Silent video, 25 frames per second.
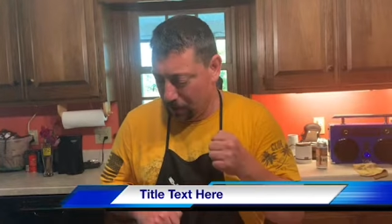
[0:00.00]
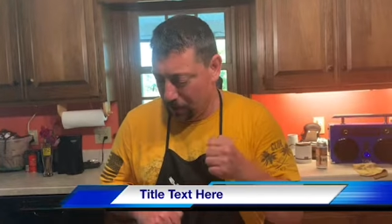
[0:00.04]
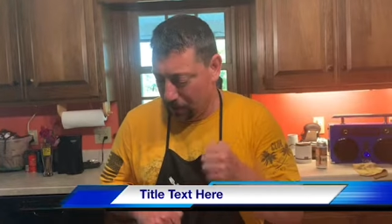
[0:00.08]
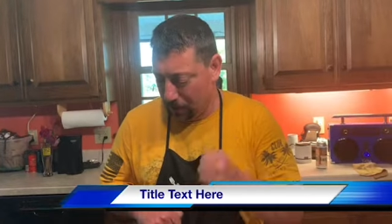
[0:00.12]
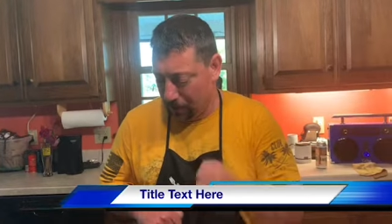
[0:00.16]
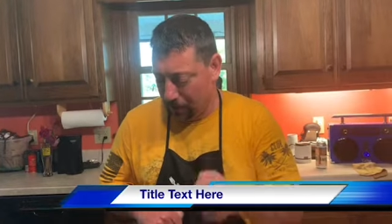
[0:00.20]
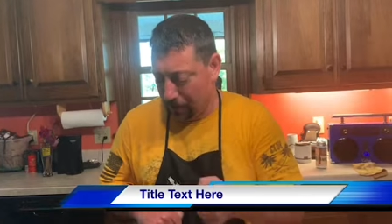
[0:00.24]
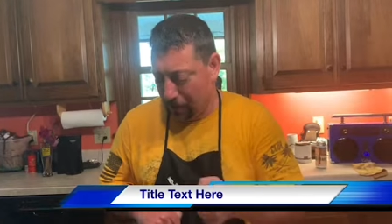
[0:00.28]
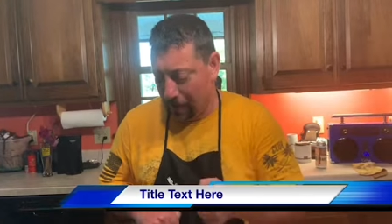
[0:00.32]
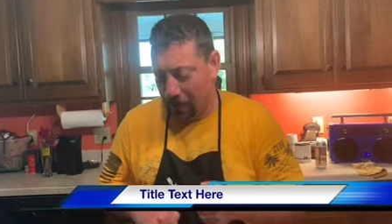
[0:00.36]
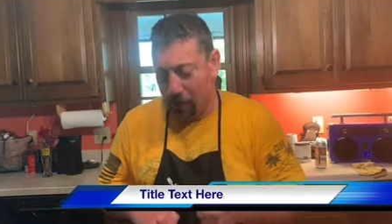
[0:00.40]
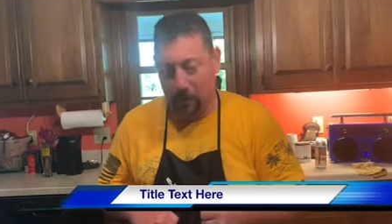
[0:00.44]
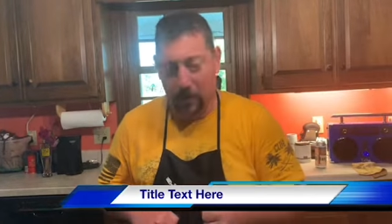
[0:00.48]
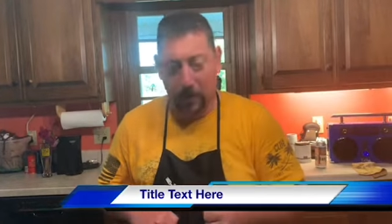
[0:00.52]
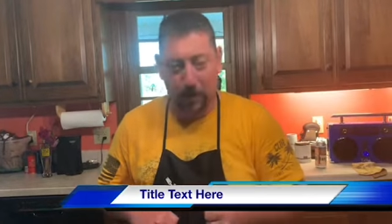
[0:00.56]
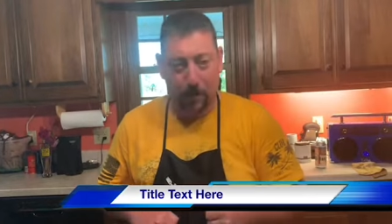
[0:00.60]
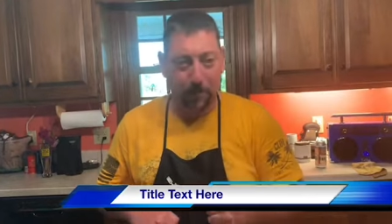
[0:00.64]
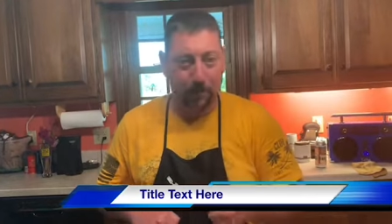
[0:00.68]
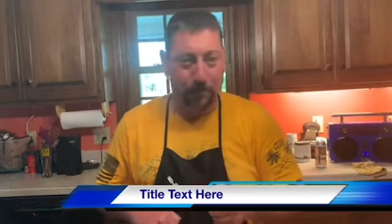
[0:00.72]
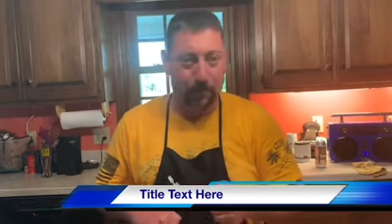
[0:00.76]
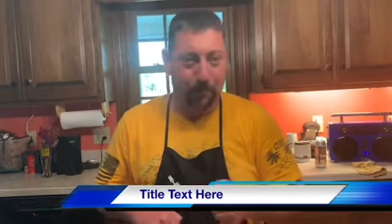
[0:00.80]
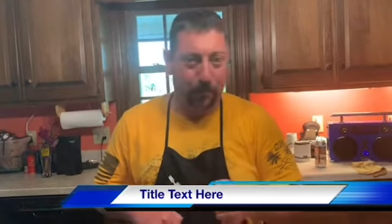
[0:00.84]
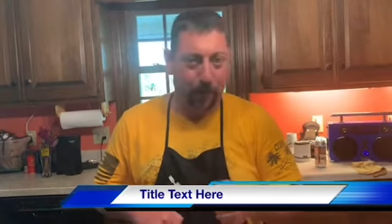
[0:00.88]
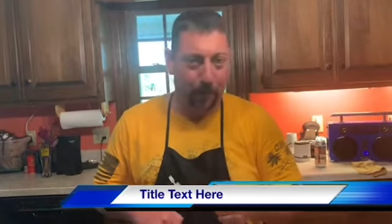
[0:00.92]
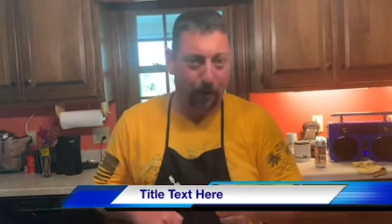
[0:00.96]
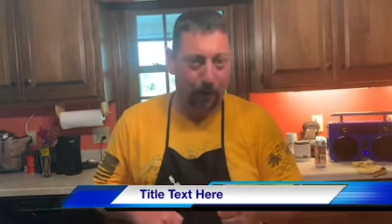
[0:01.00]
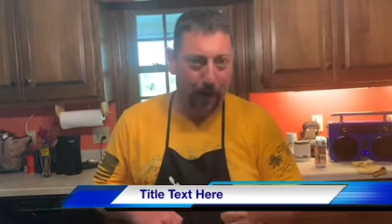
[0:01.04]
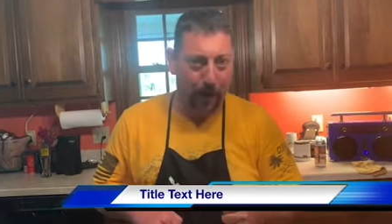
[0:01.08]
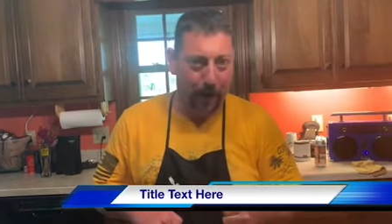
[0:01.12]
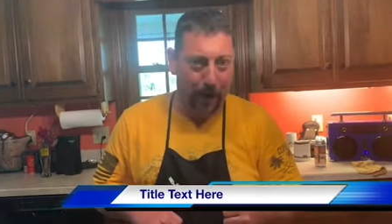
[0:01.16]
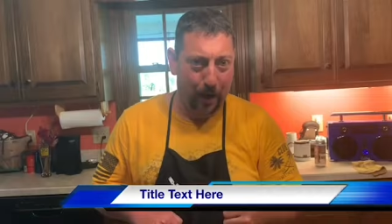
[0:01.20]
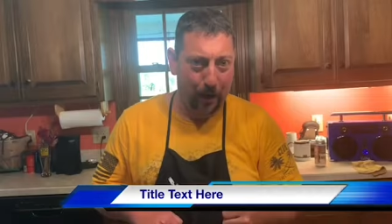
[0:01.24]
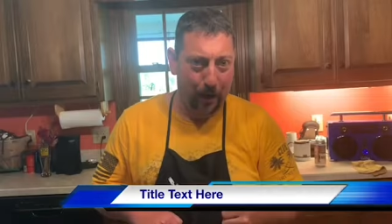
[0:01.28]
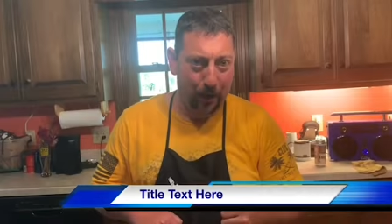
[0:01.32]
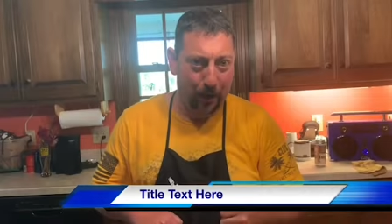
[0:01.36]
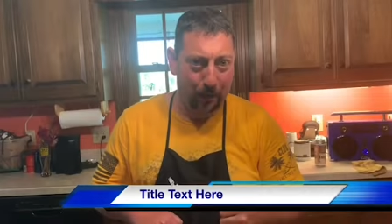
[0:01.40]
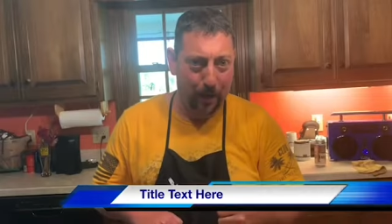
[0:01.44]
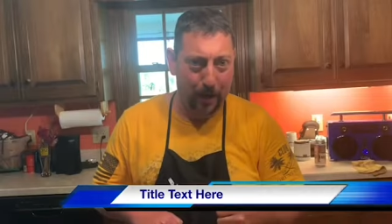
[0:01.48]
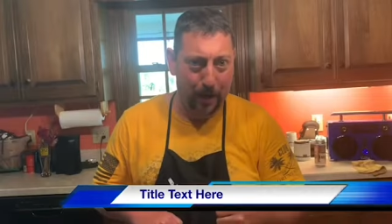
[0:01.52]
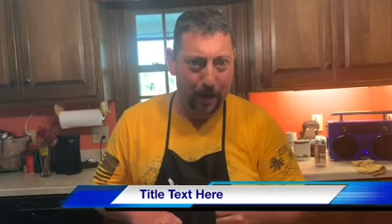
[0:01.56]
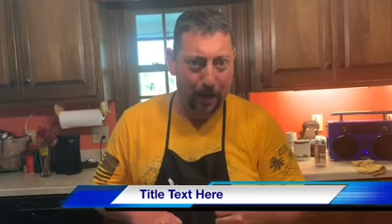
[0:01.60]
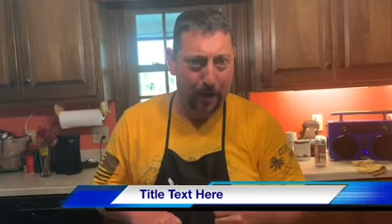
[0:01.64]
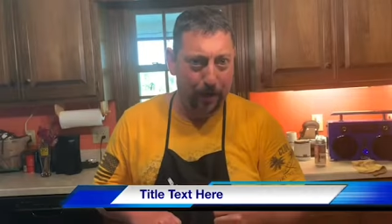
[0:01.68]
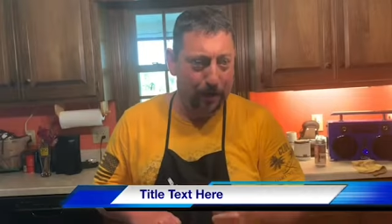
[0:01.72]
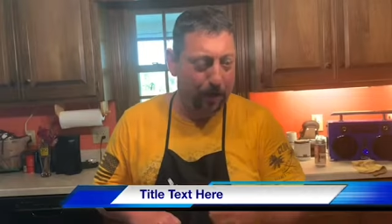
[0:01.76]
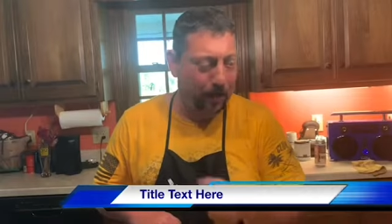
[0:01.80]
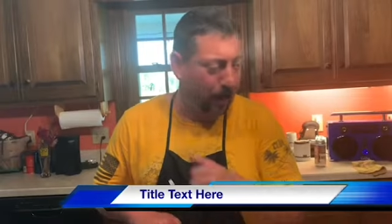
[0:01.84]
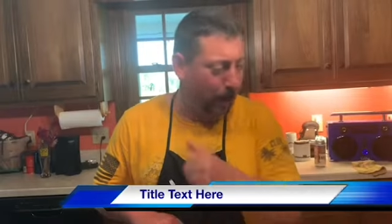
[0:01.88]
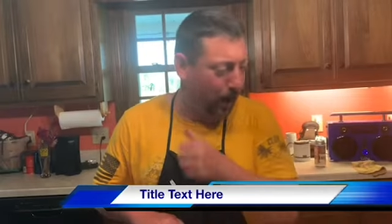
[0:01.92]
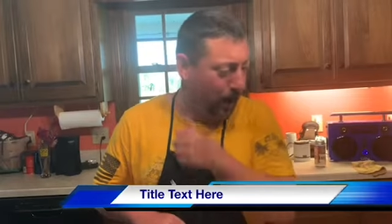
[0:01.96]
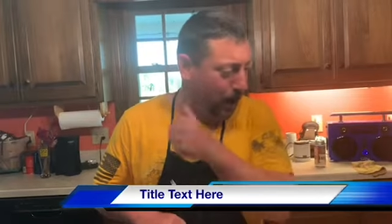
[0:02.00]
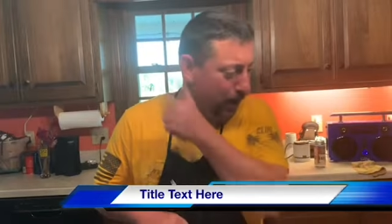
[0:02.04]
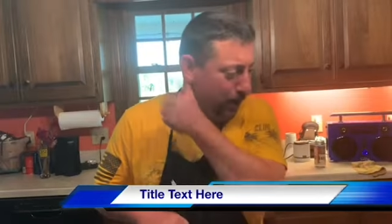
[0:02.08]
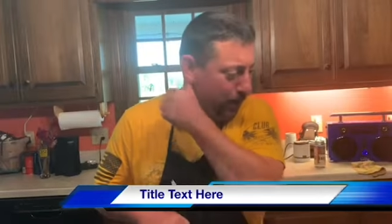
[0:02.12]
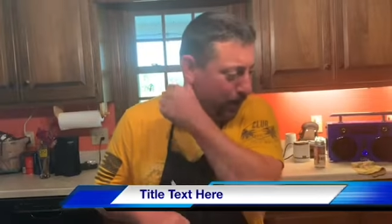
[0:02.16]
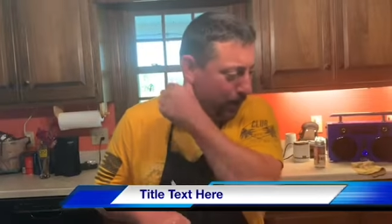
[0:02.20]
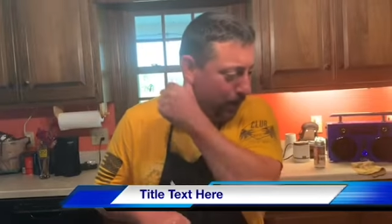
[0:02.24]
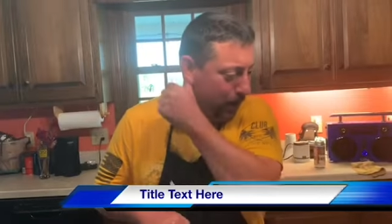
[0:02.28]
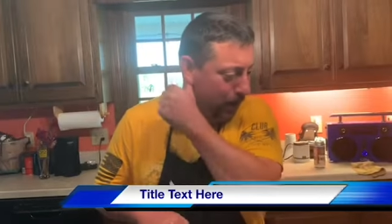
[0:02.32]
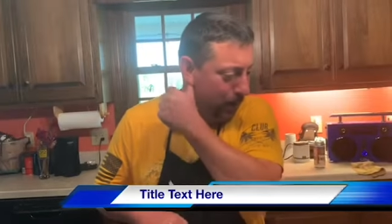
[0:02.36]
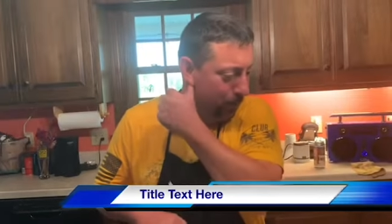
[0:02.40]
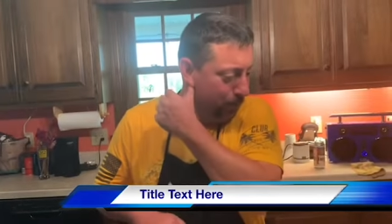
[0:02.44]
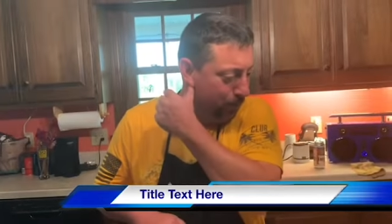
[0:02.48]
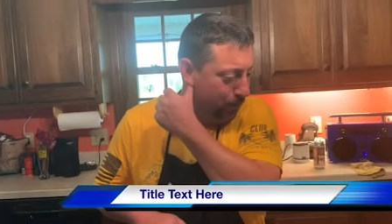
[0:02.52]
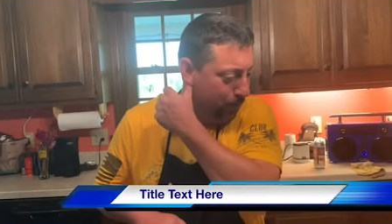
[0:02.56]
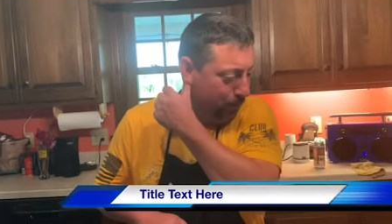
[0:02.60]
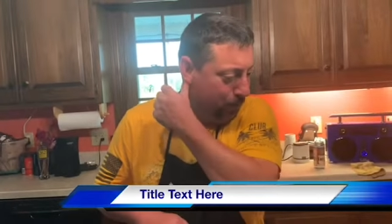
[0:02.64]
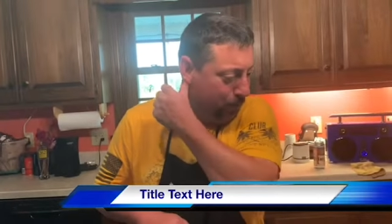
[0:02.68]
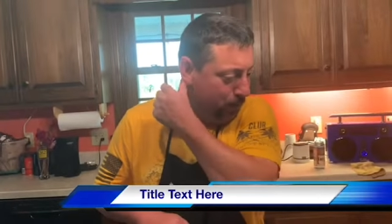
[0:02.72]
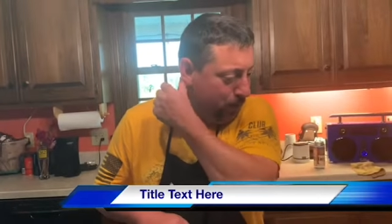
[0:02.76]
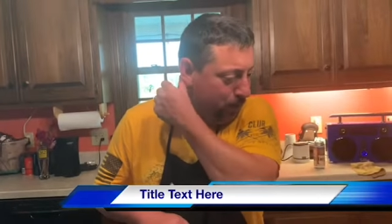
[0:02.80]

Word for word: now that I'm fully out of meat and um,